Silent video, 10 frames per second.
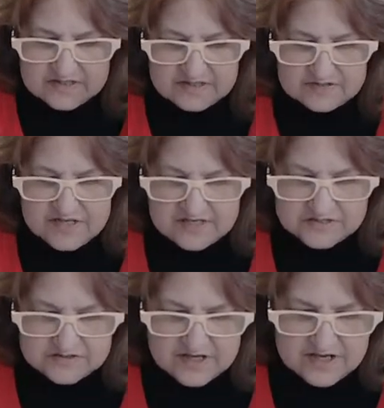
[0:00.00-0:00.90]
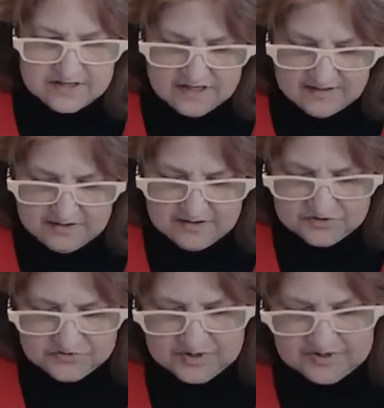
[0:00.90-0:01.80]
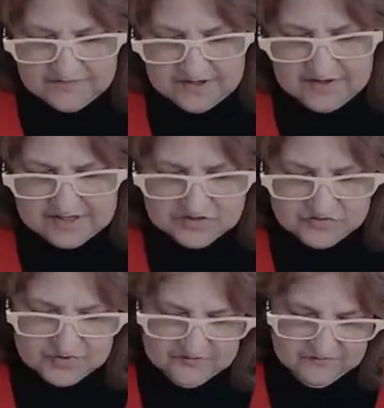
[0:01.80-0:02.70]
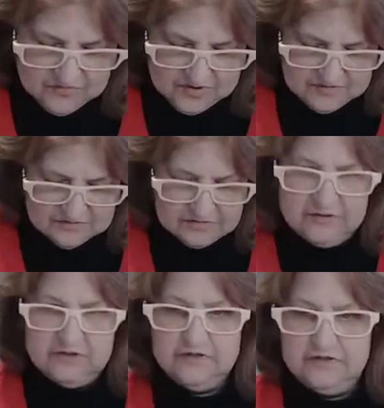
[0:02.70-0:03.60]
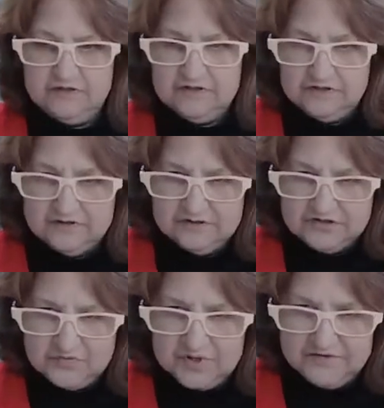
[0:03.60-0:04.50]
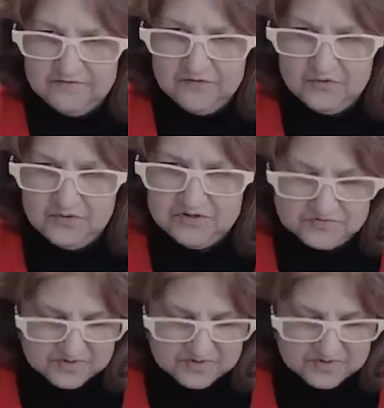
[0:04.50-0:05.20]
did yesterday. Yeah, I opened 23. Okay, so 24. 24,